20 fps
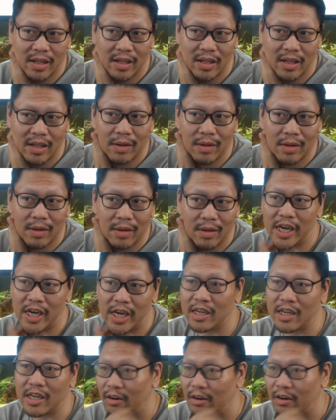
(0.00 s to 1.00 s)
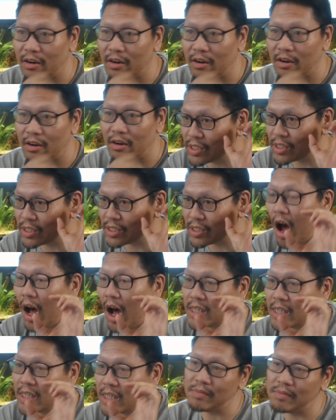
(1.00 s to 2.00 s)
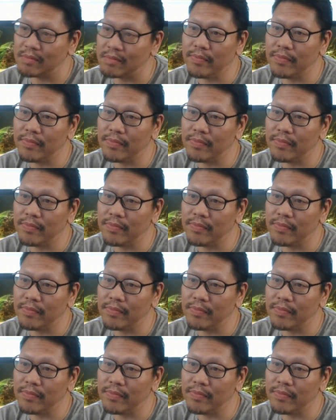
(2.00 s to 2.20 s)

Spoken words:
welcome to chat. Daredevil was awesome.